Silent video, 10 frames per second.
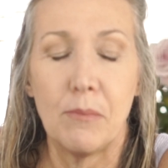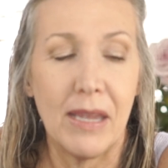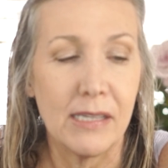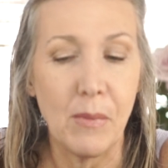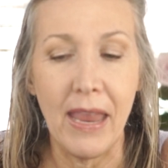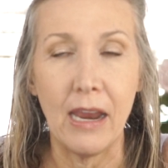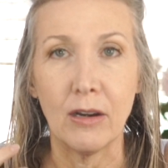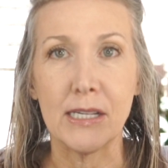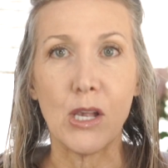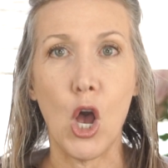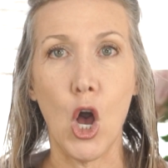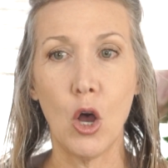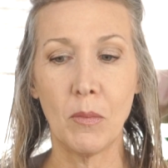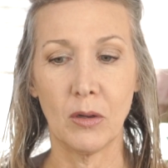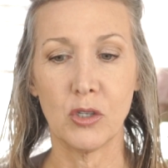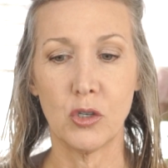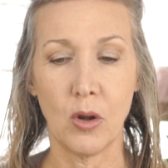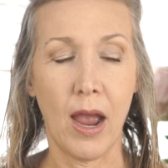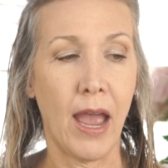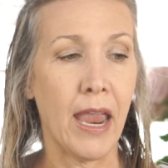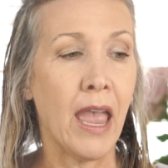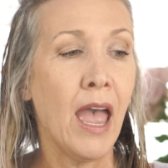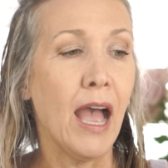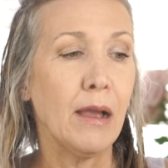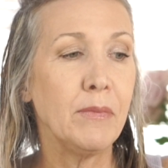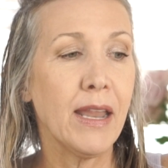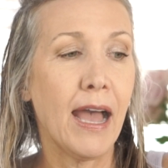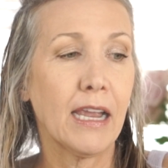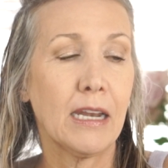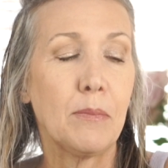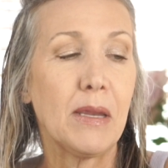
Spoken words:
because my hair is almost dry, I'm not going to be